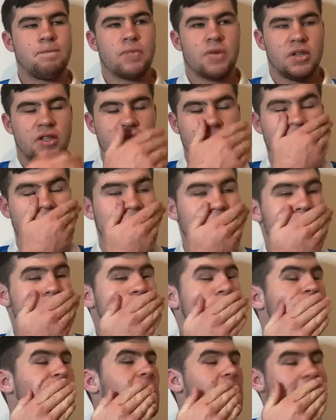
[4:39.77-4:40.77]
So,
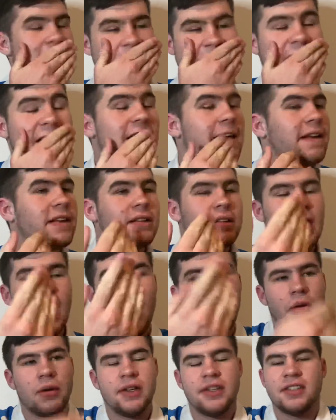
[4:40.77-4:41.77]
anyway,
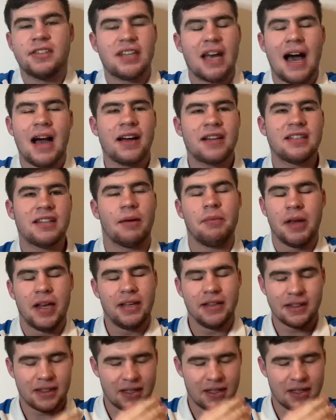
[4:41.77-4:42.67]
Cowley sacked. I mean,